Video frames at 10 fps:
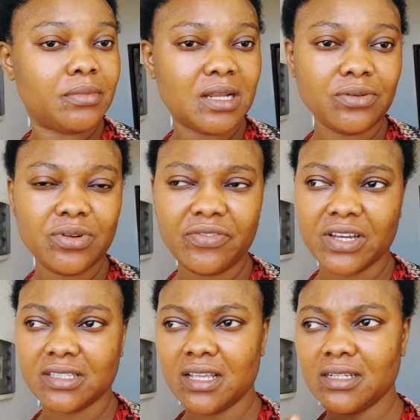I don't know if I
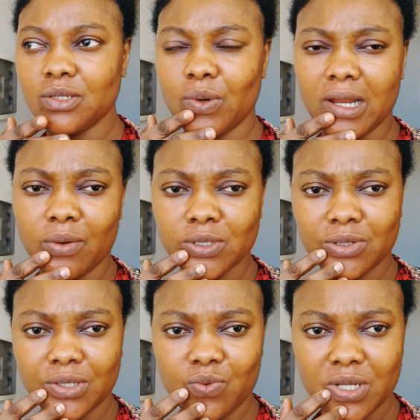said it while I was
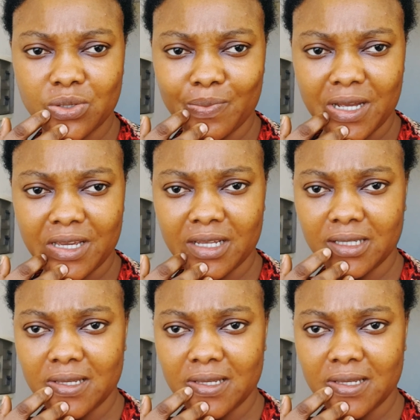on the way to market.